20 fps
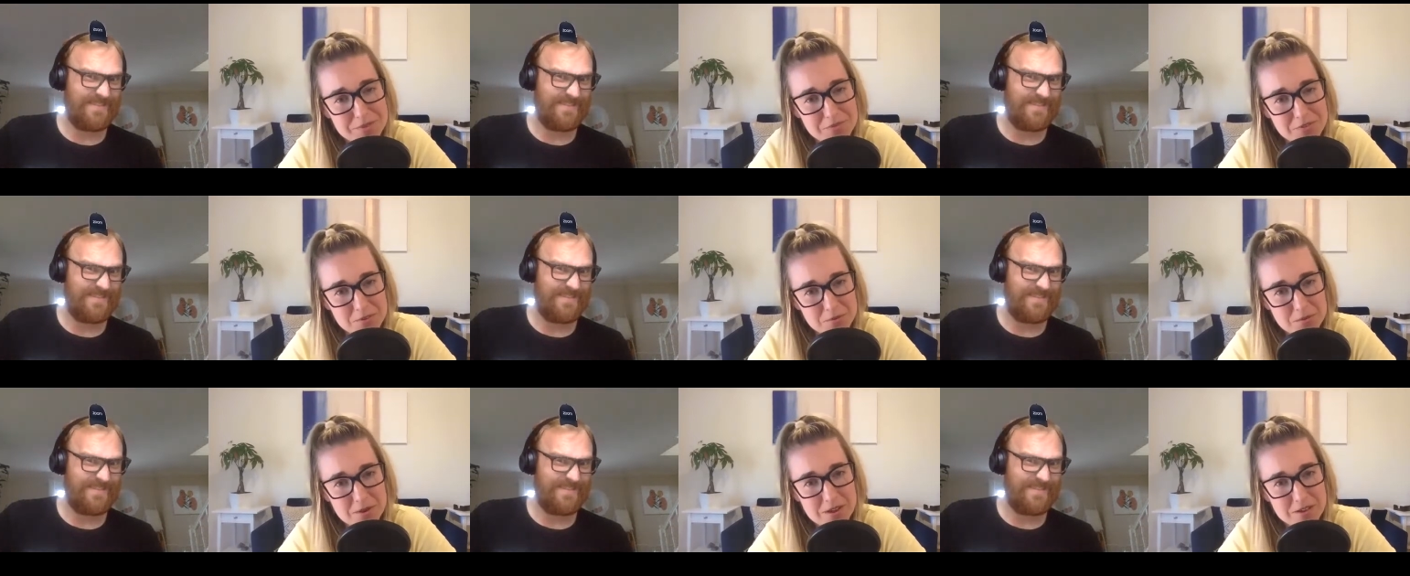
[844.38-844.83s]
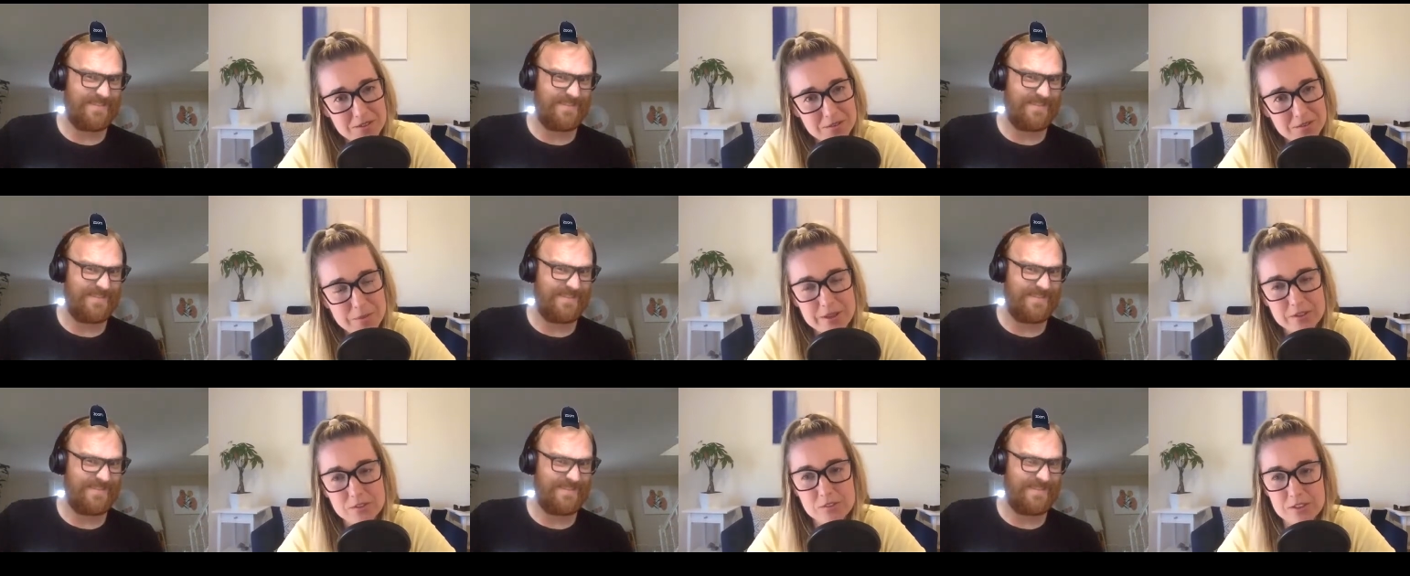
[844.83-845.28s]
Speaker 1: if you will.
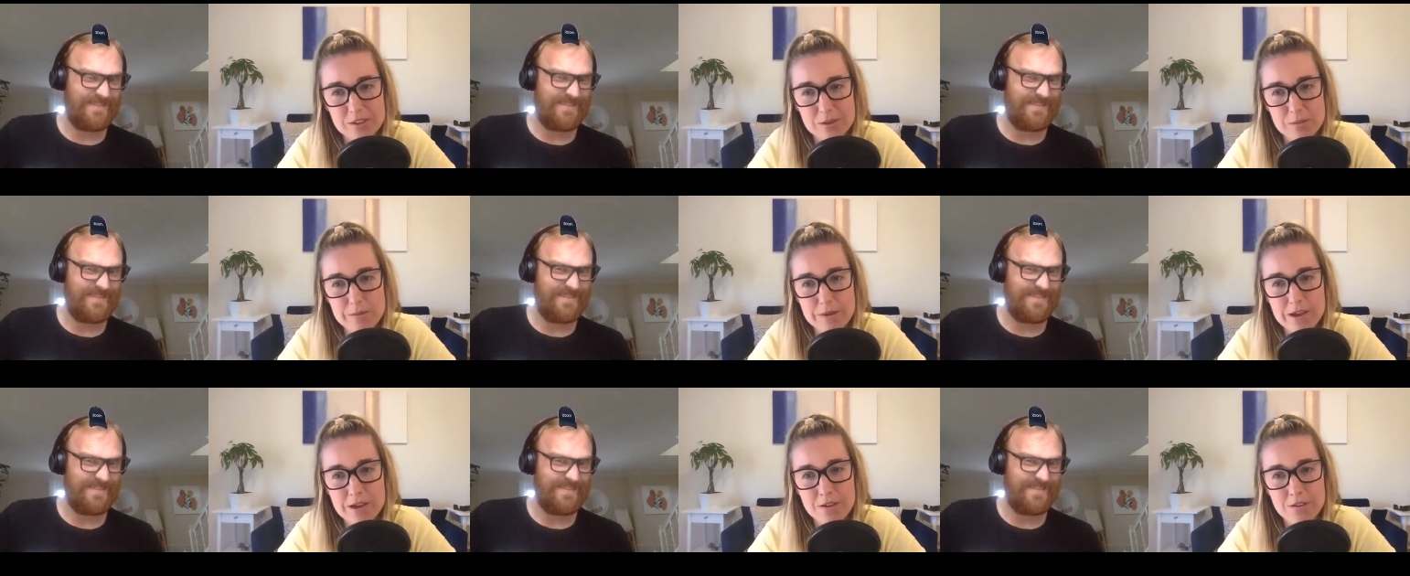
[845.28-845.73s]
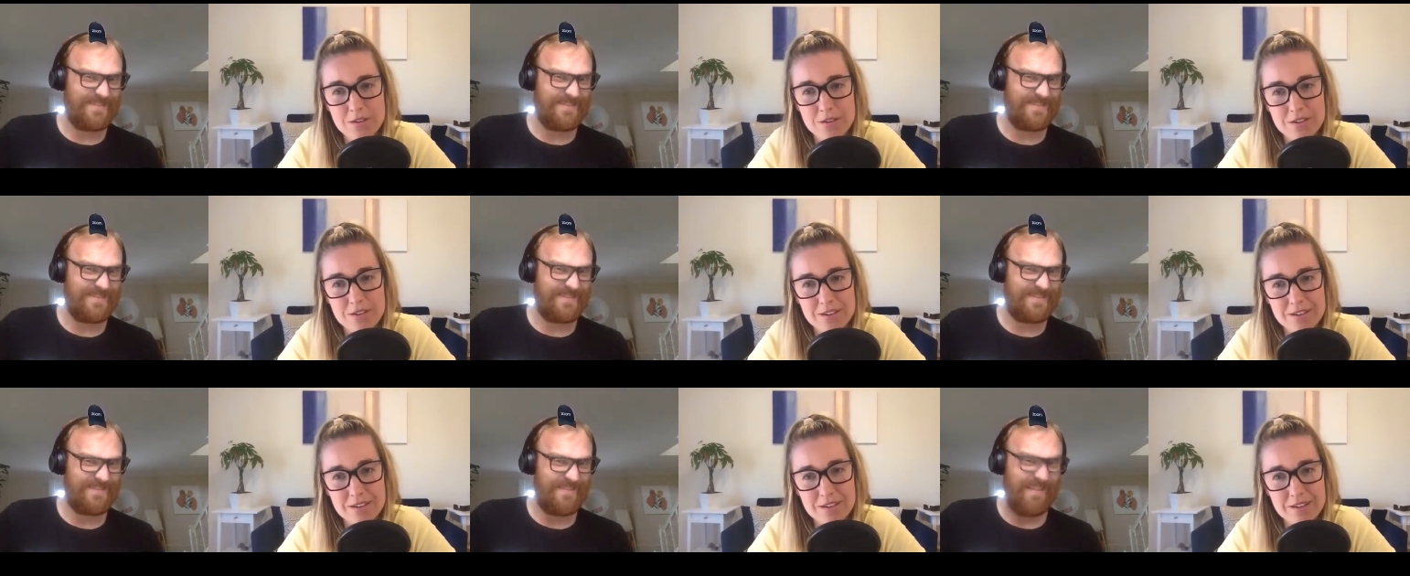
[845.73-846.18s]
Best thing about
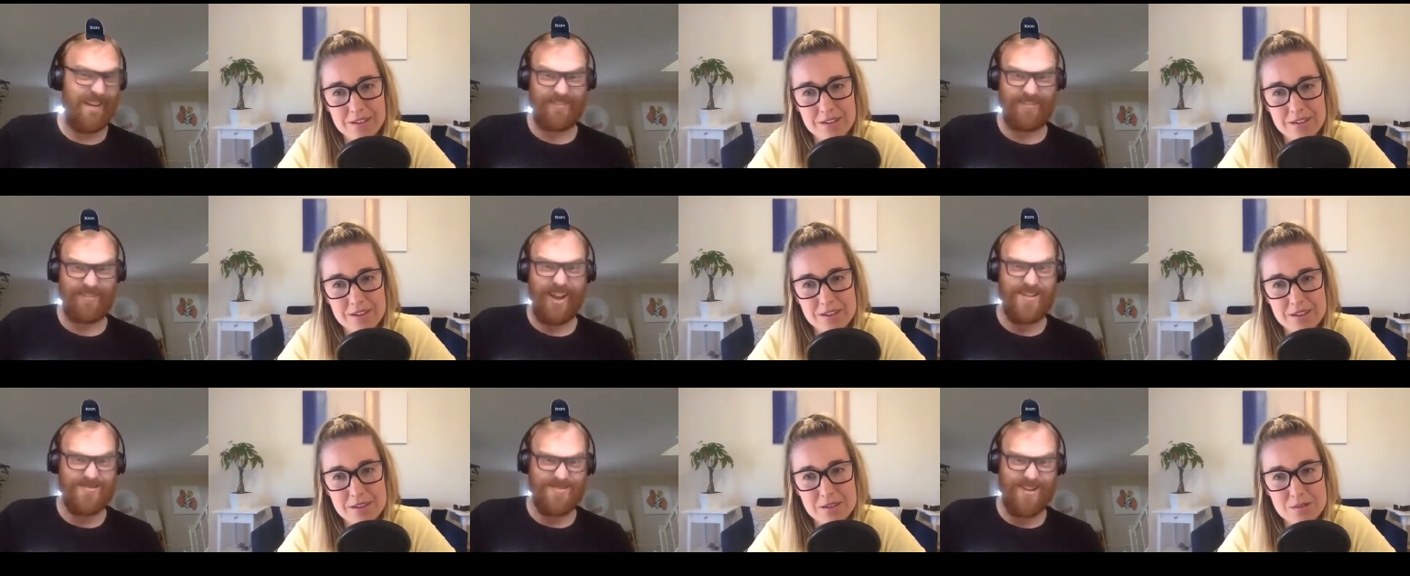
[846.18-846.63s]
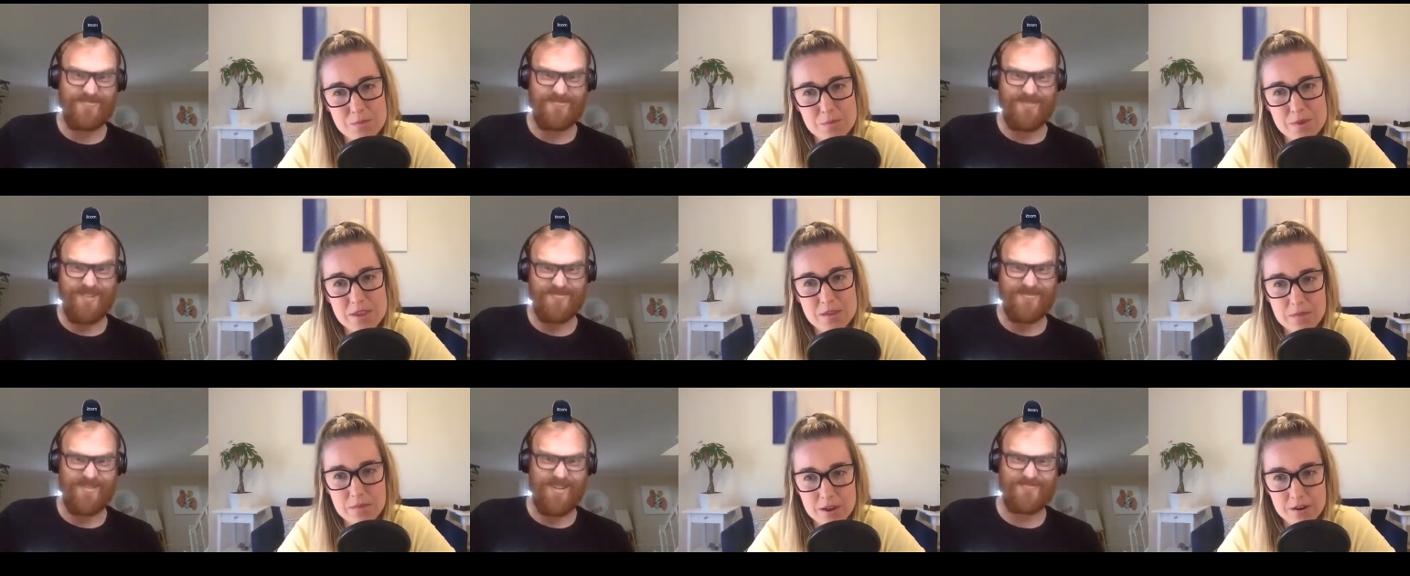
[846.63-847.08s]

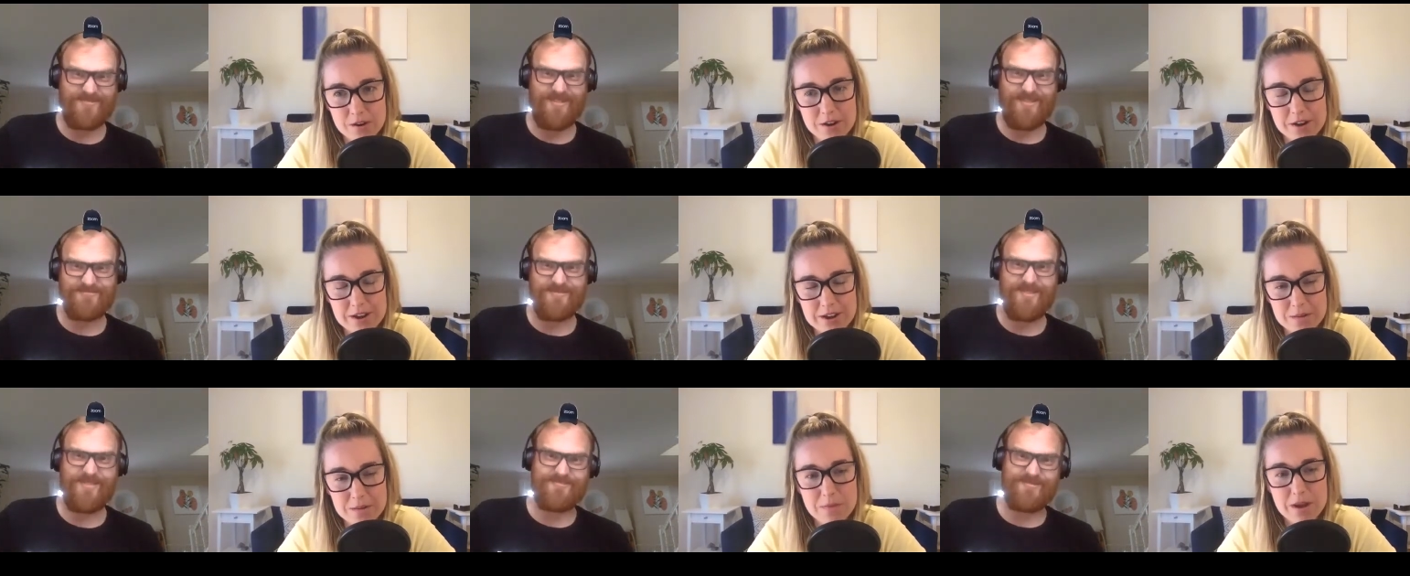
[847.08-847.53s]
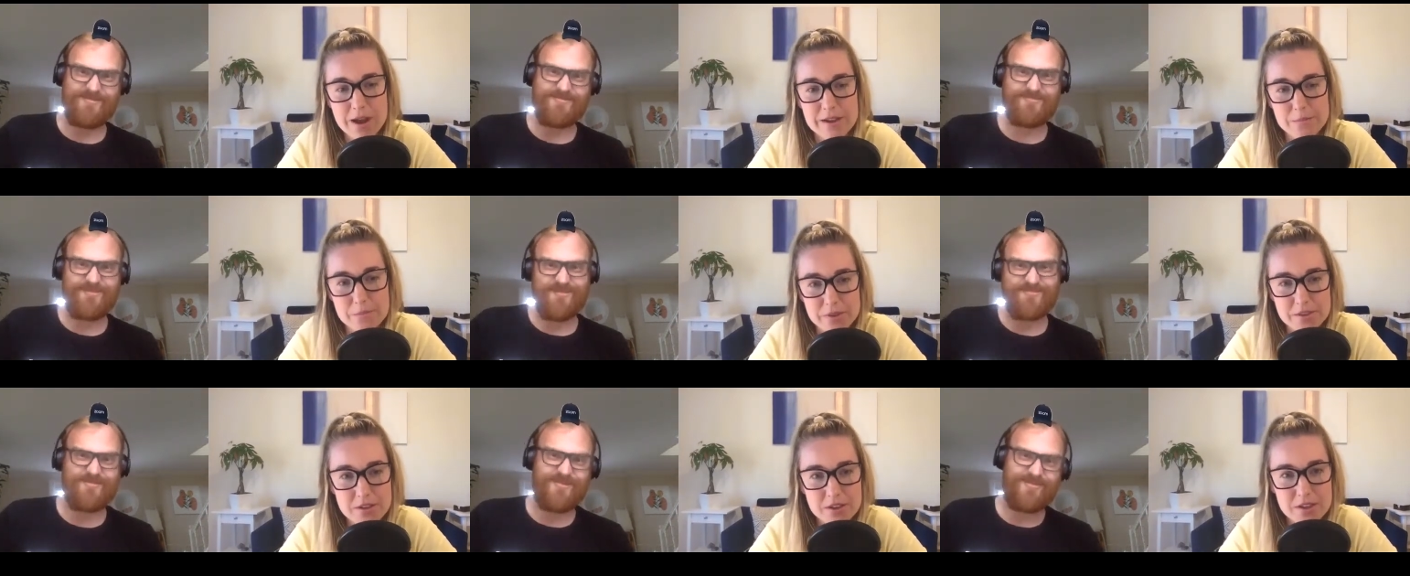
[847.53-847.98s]
being married in my
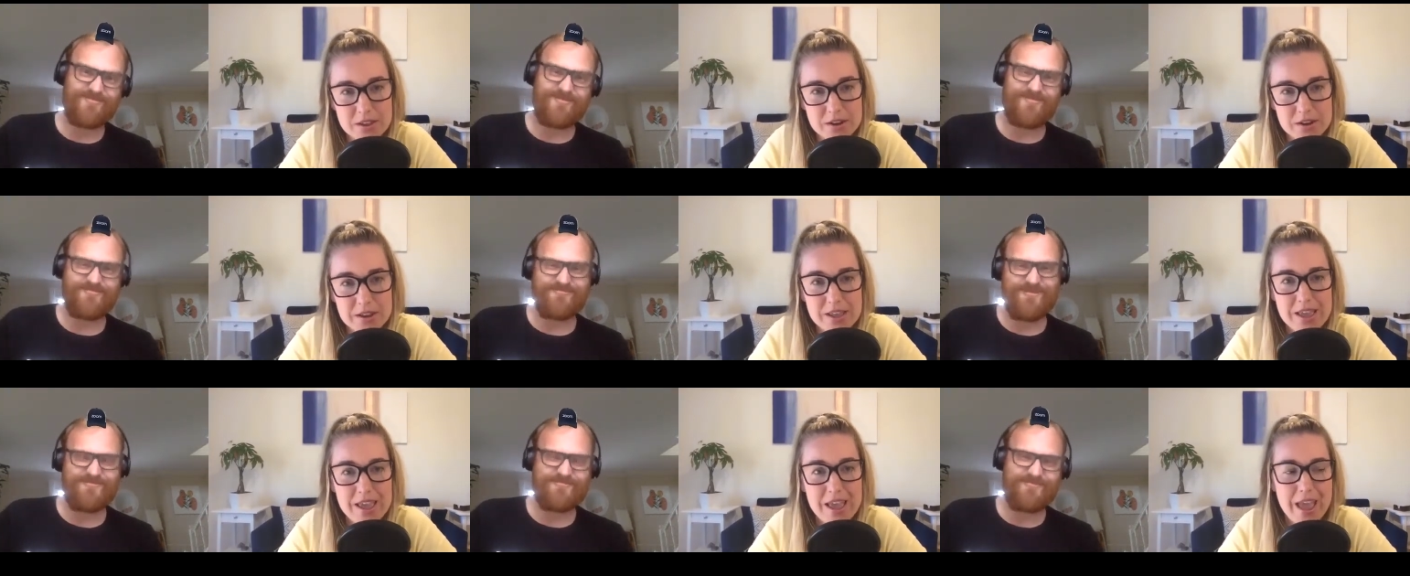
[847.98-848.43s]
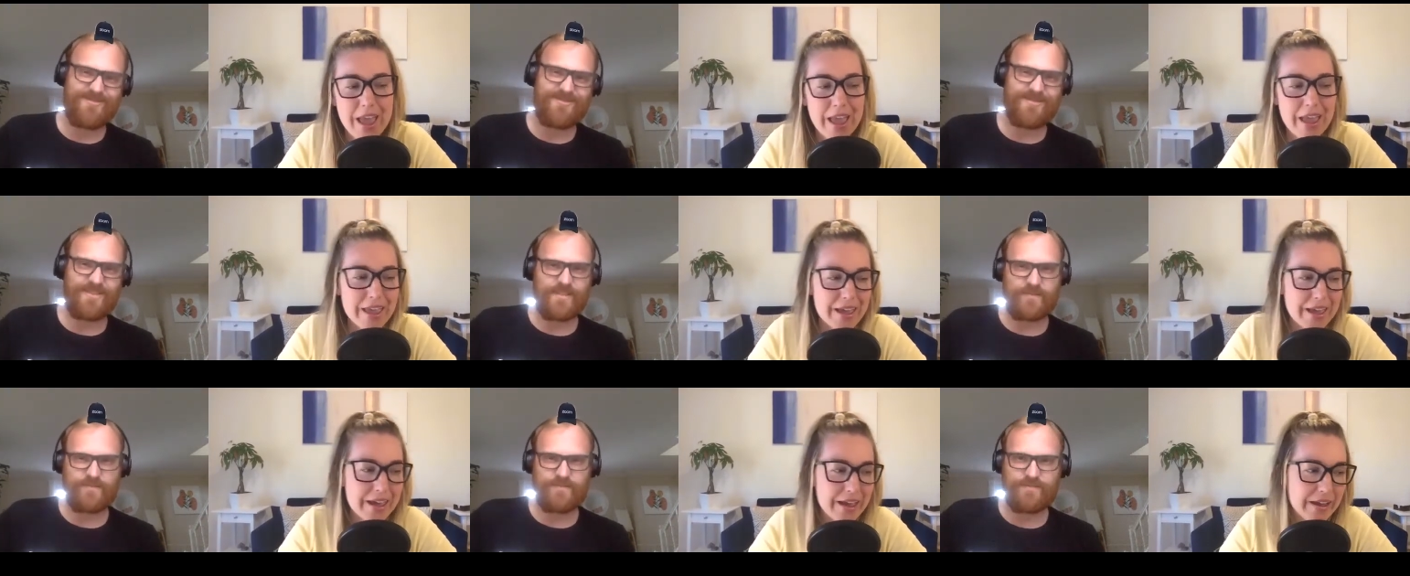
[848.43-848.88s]
opinion
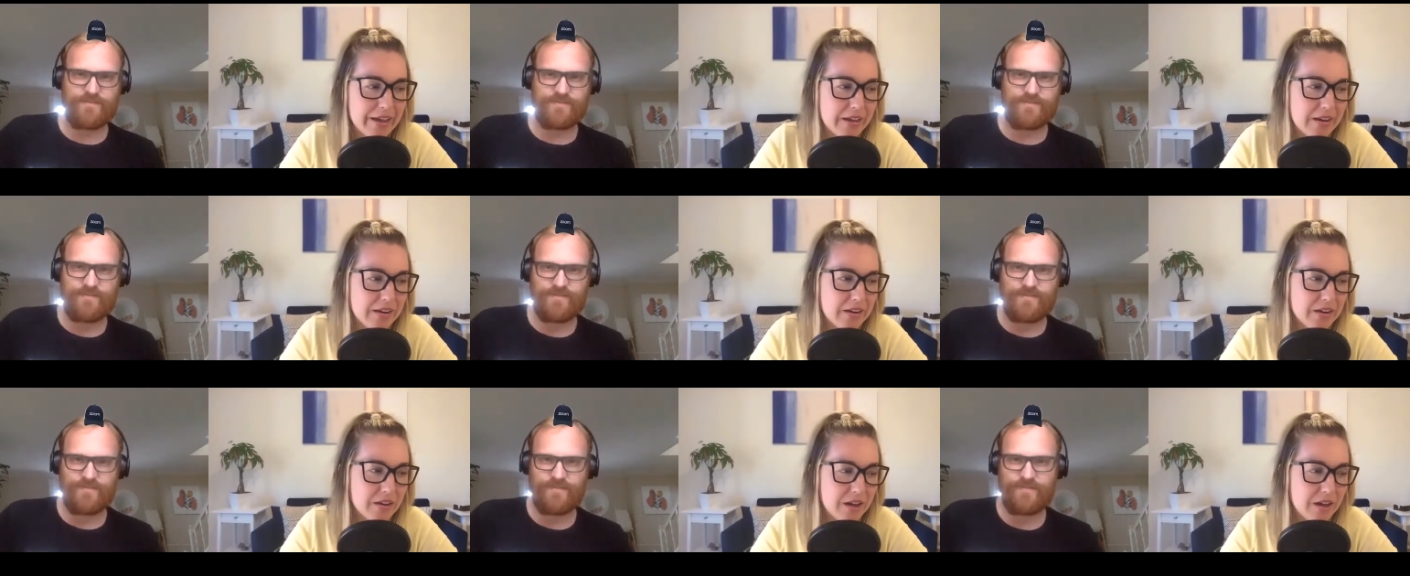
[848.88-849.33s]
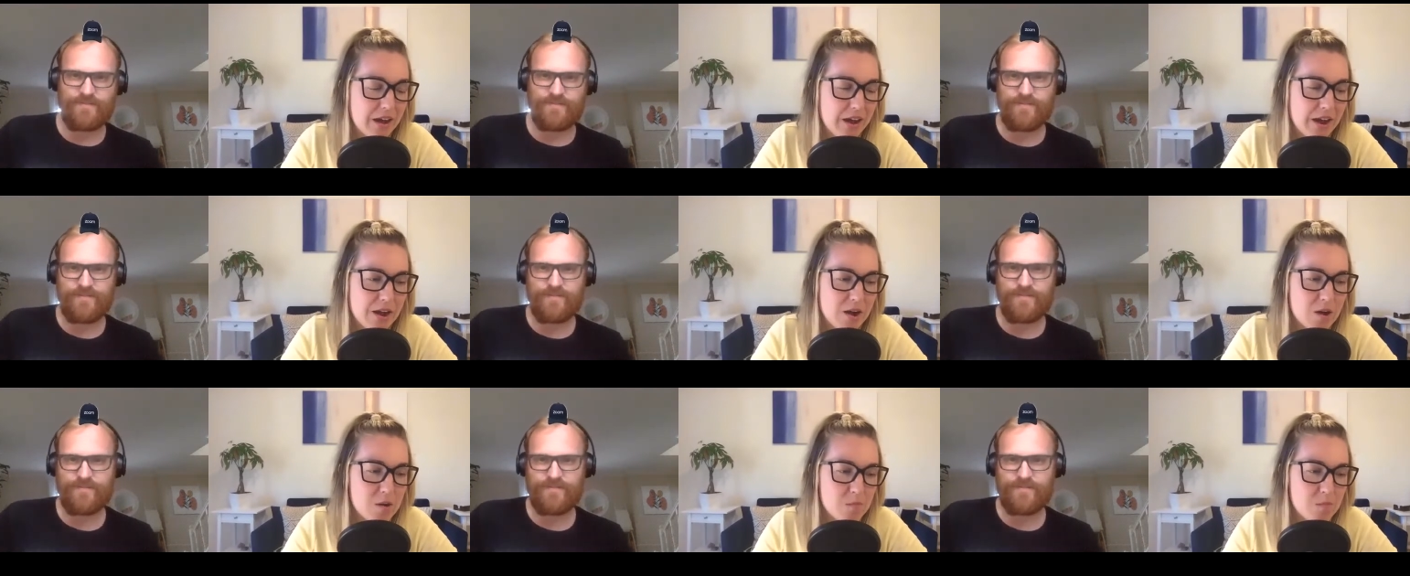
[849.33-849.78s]
and
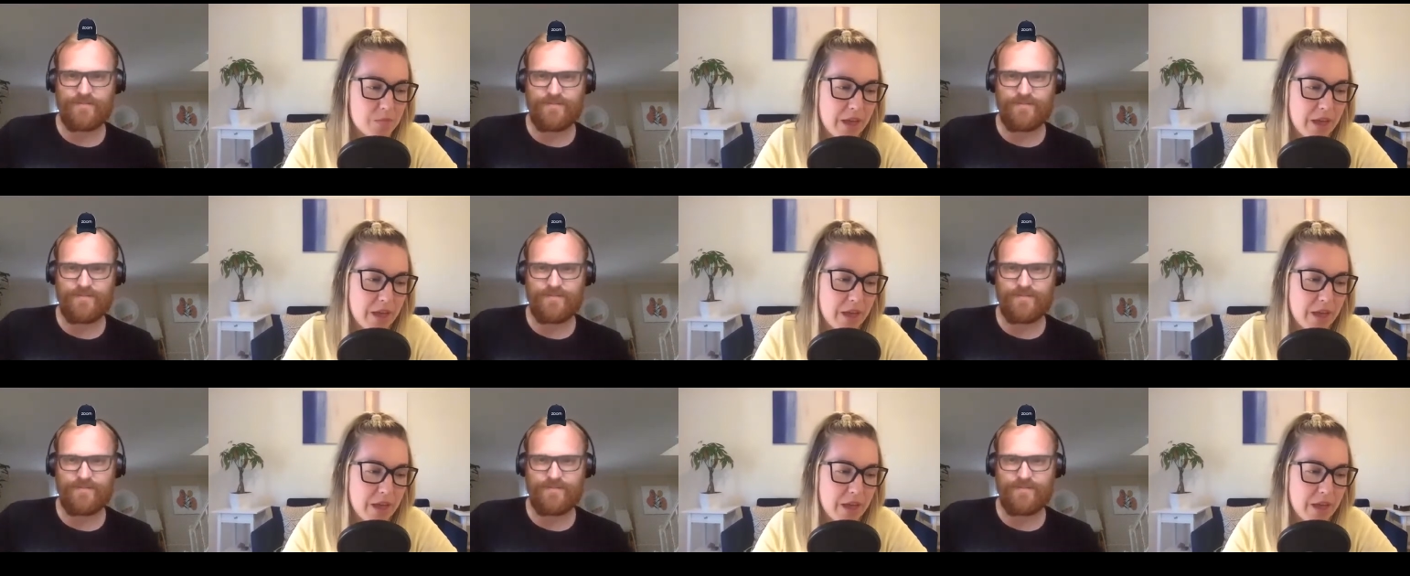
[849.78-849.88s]
um,